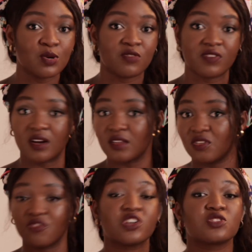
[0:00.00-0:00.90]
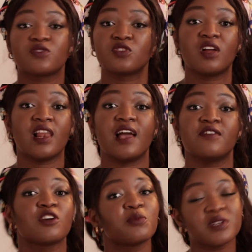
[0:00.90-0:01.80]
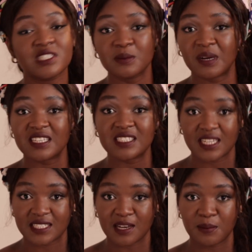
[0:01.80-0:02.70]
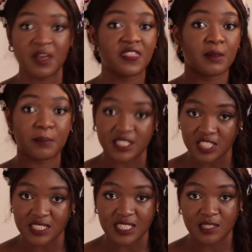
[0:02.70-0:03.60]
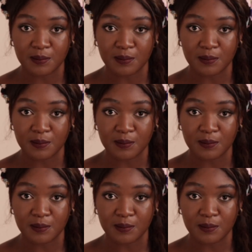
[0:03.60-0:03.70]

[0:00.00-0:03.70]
over the rest of your life, you're pretty much set up in the budgeting